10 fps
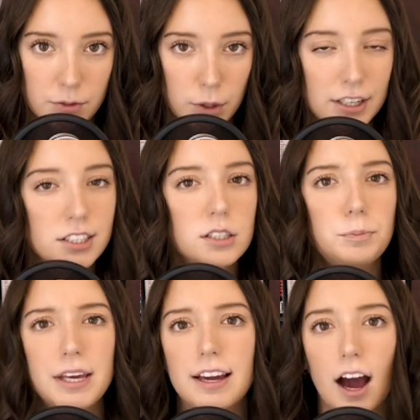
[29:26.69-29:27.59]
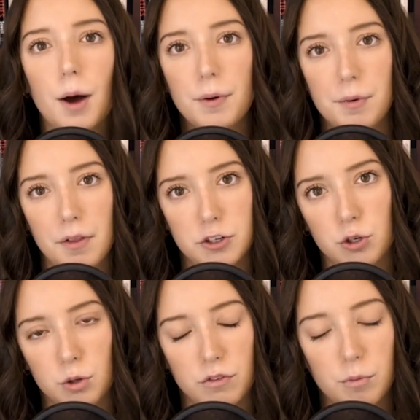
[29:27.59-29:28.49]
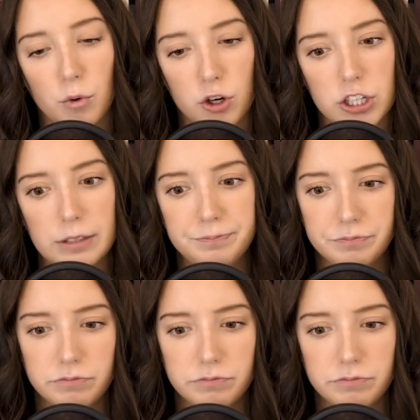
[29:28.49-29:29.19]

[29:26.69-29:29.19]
We need to speak up about the truth of abortion